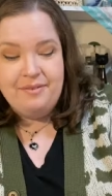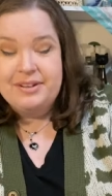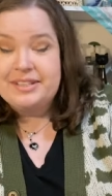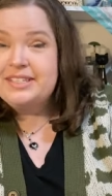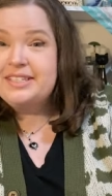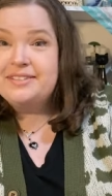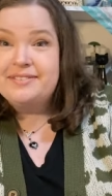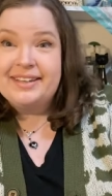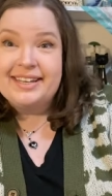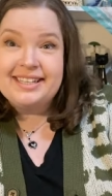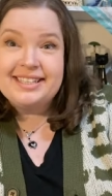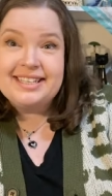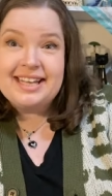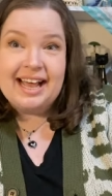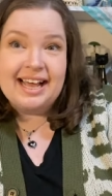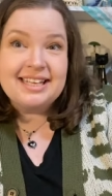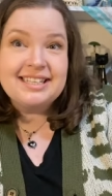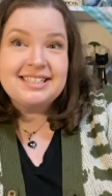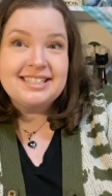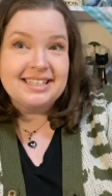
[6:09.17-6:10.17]
one's
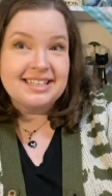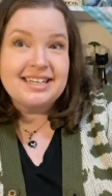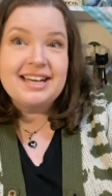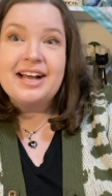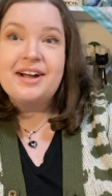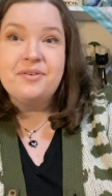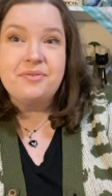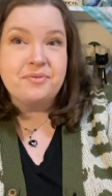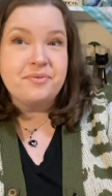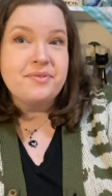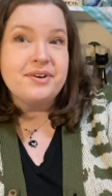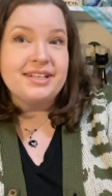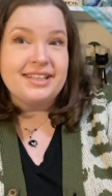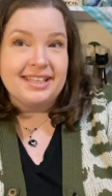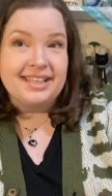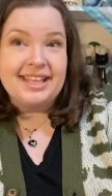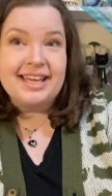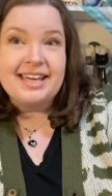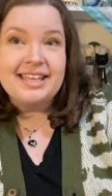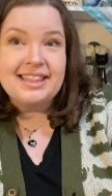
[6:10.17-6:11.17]
fantastic. I really
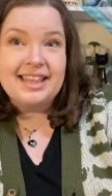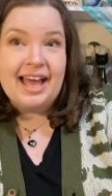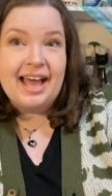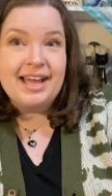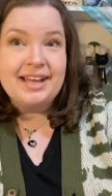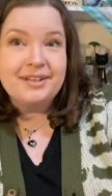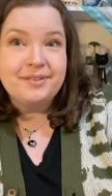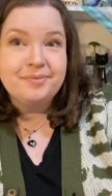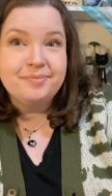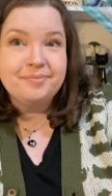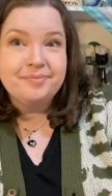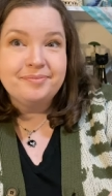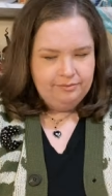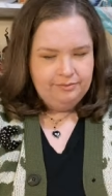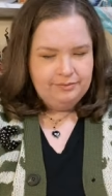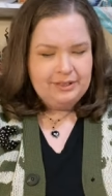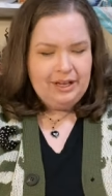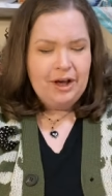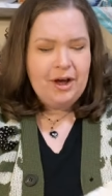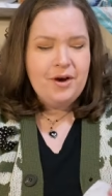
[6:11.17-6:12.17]
like that.
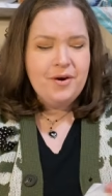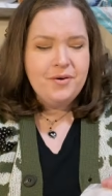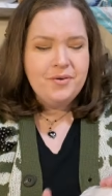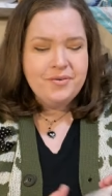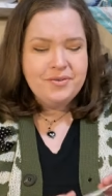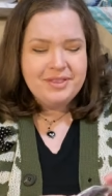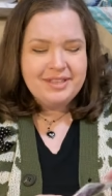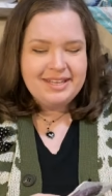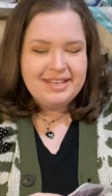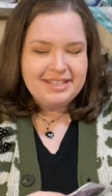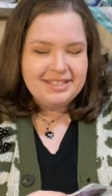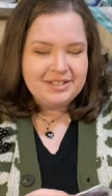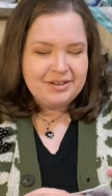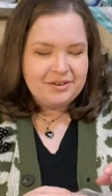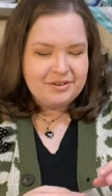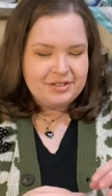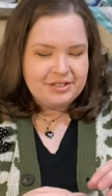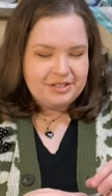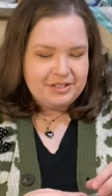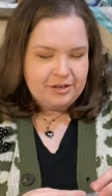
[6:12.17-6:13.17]
Oh, these are
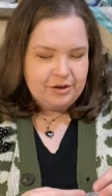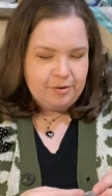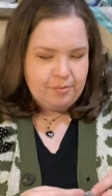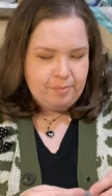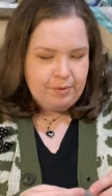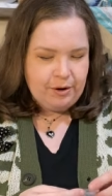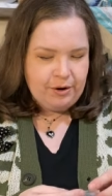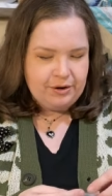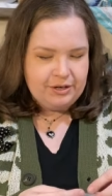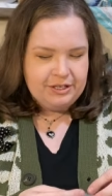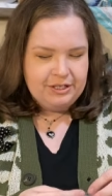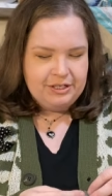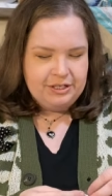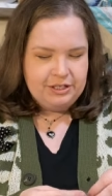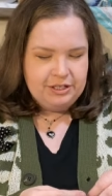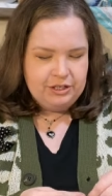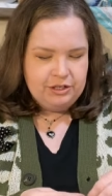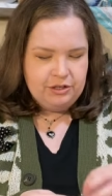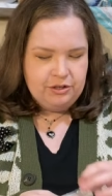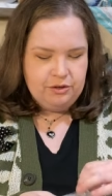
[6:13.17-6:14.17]
super
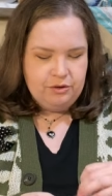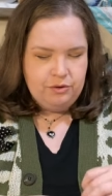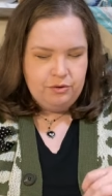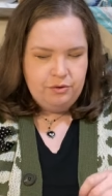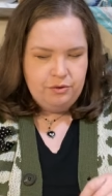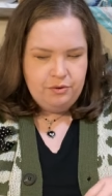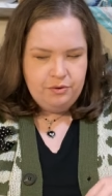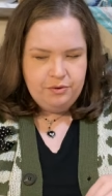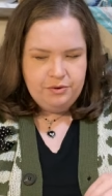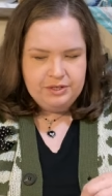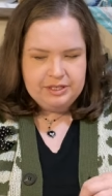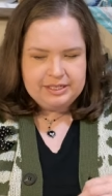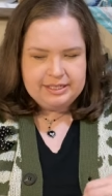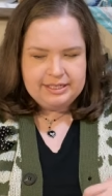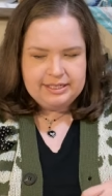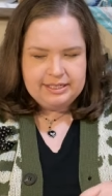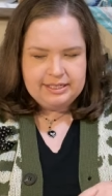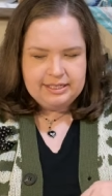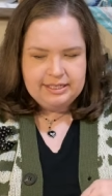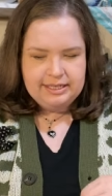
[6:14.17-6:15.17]

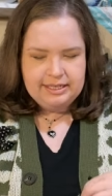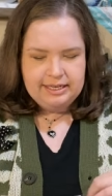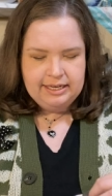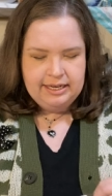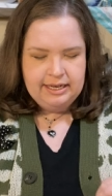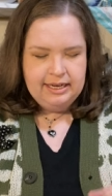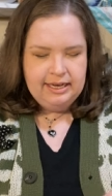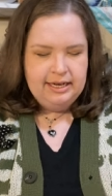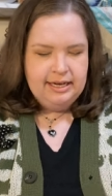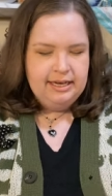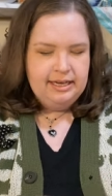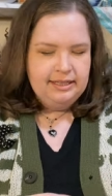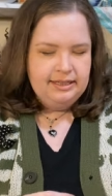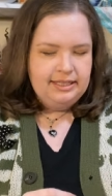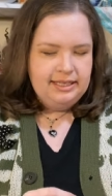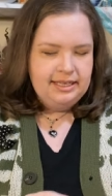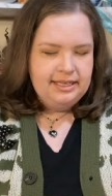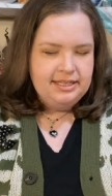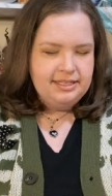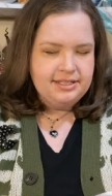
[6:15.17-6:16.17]
cute.
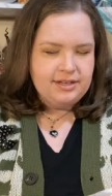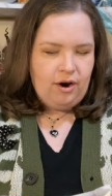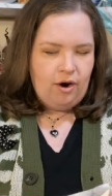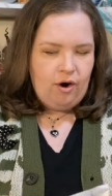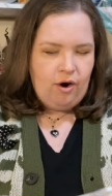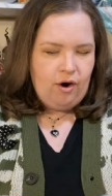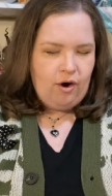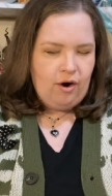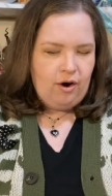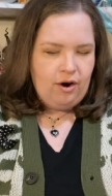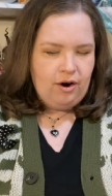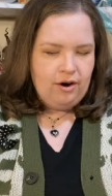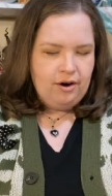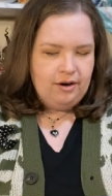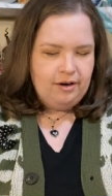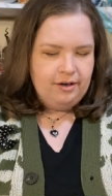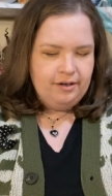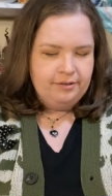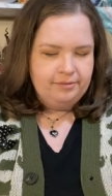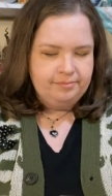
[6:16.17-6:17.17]
These
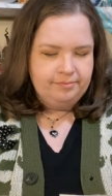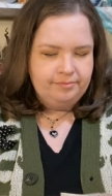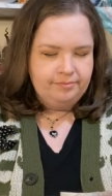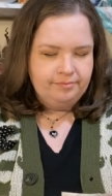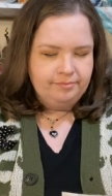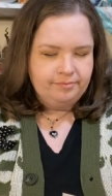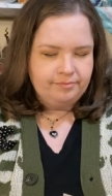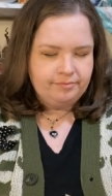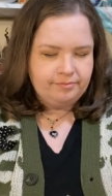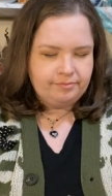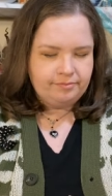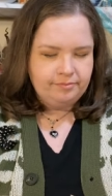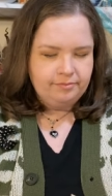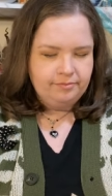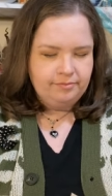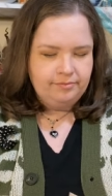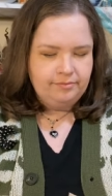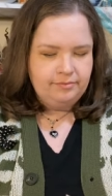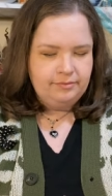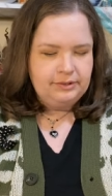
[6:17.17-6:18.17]
are
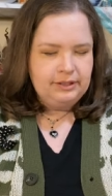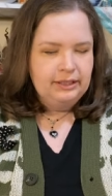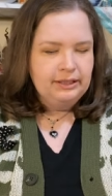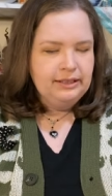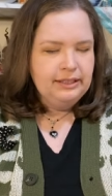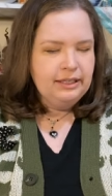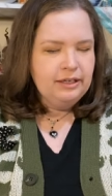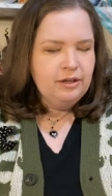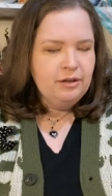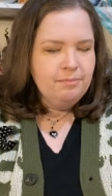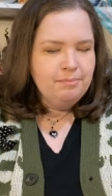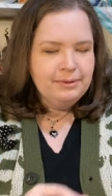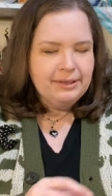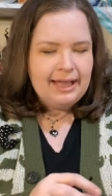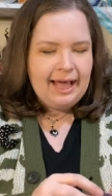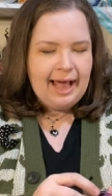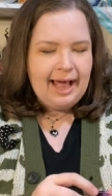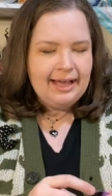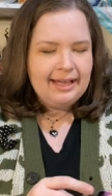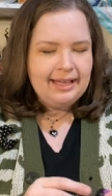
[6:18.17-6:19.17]
little
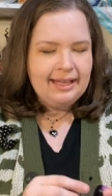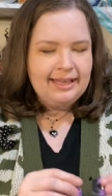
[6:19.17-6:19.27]
black